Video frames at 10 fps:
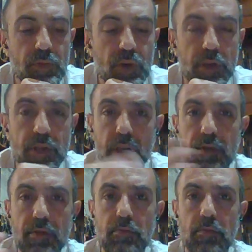because like
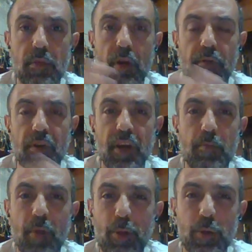every
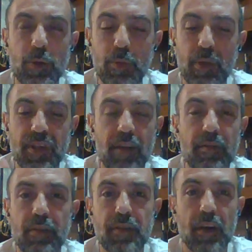like month or 2 months, I have
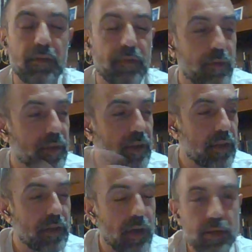enough time for me to
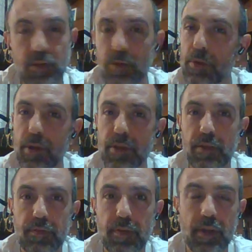assess, to do things
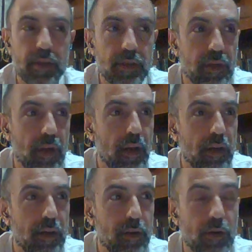differently, and kind of
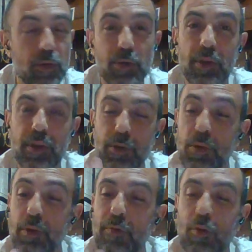like go to a
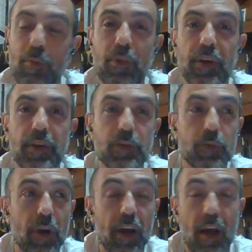uniform place
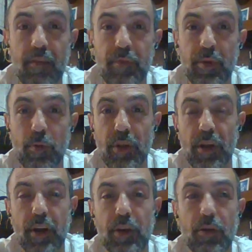where I have people
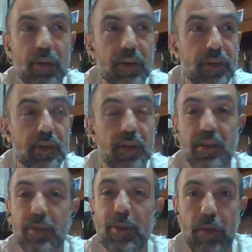that I know and
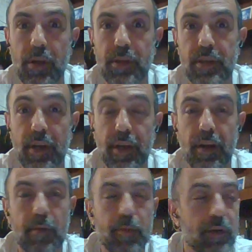discuss about the things that I
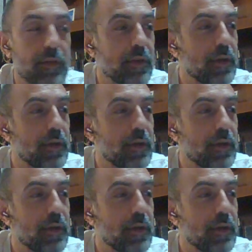care about.